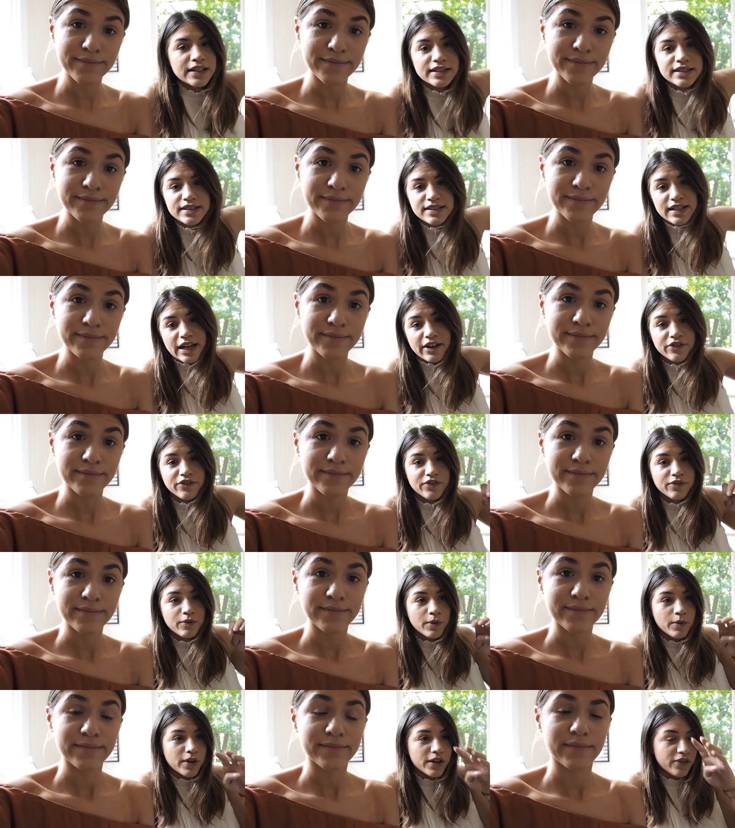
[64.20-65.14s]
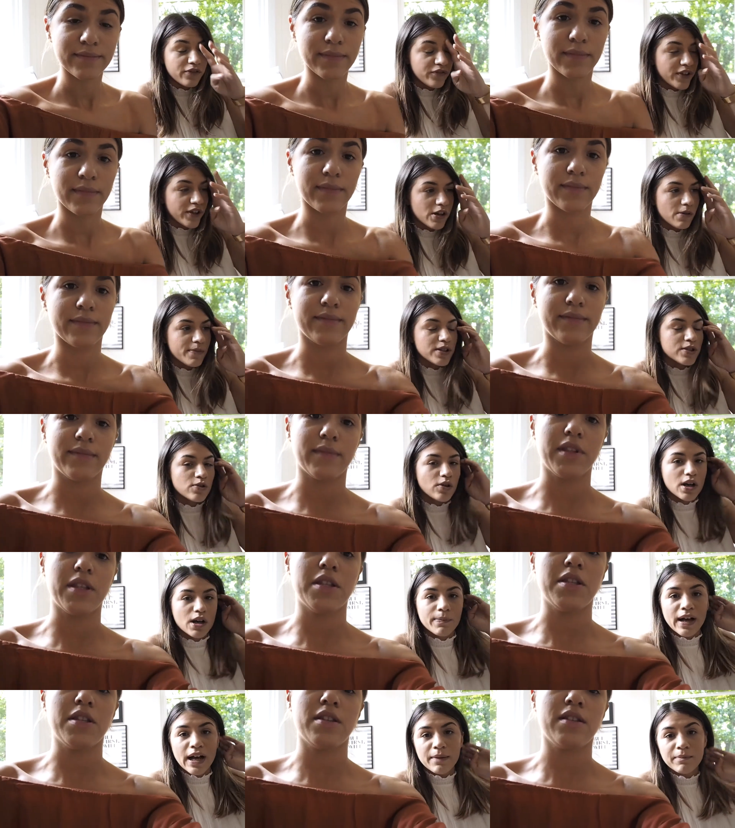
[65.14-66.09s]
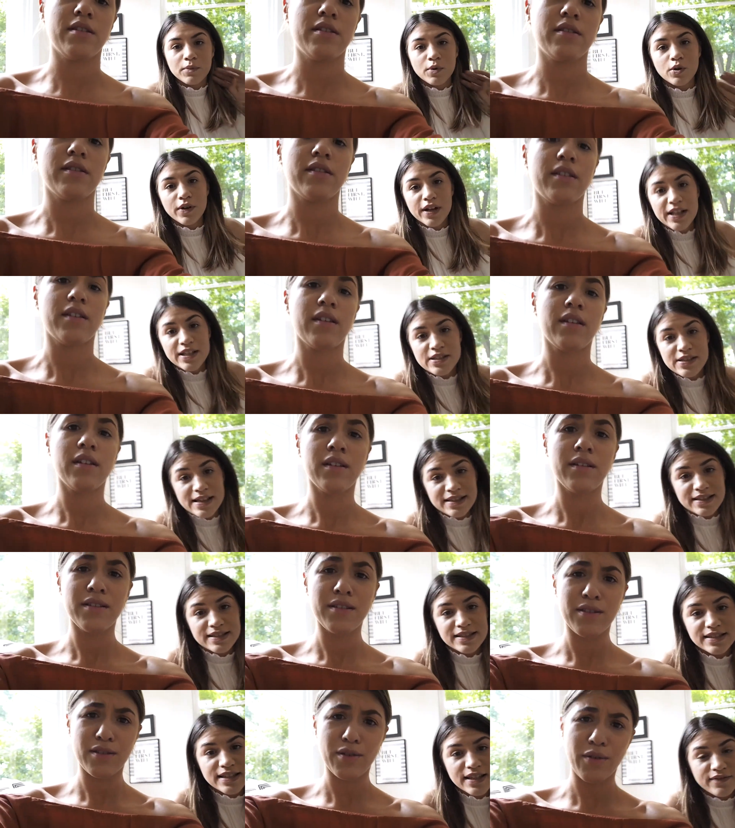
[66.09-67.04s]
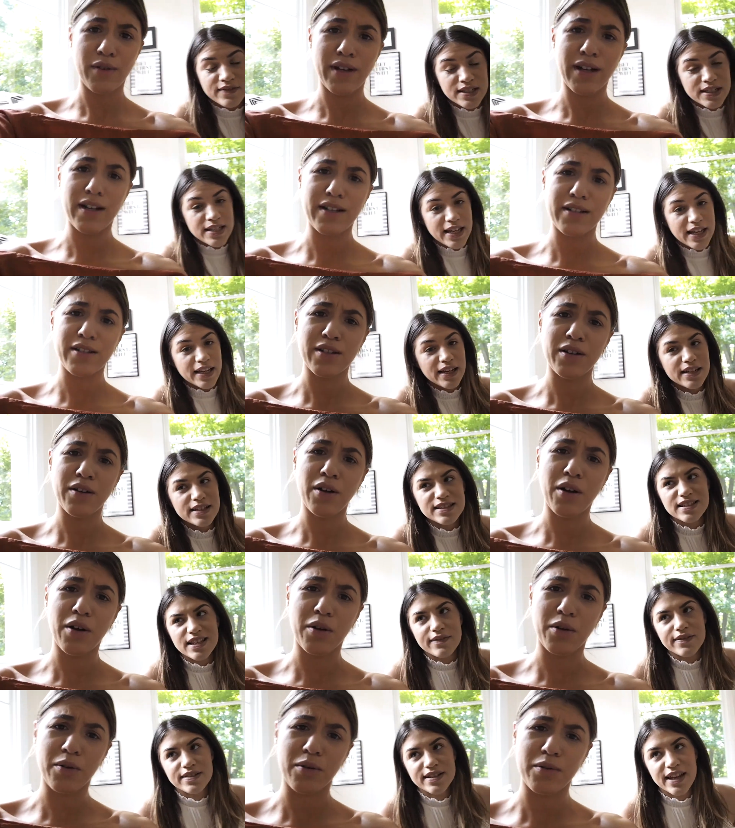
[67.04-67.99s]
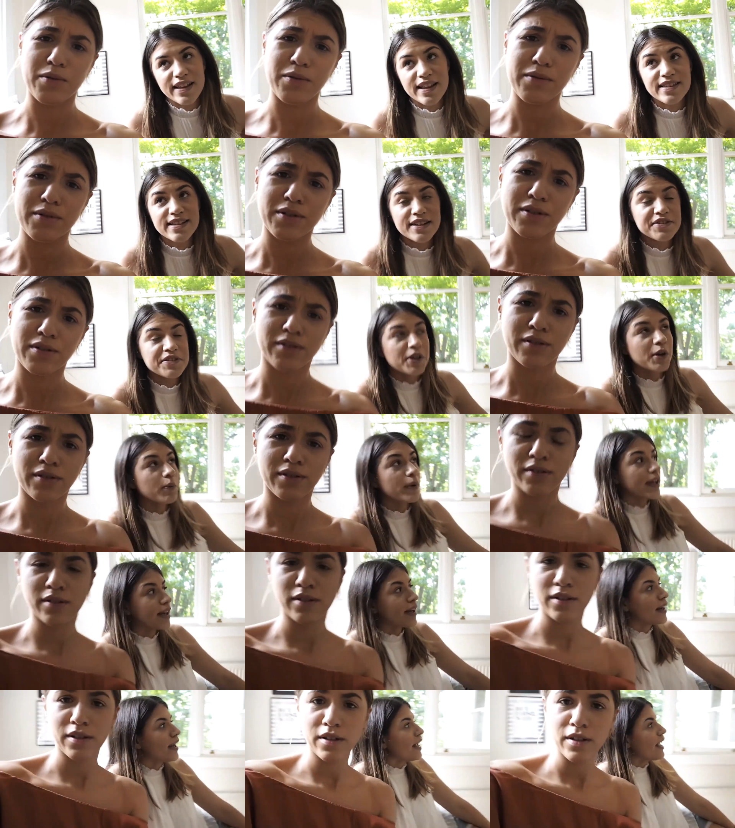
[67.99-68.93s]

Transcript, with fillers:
Speaker 1: stuff we want to film and talk about more in 2017. 17, that sounds so weird.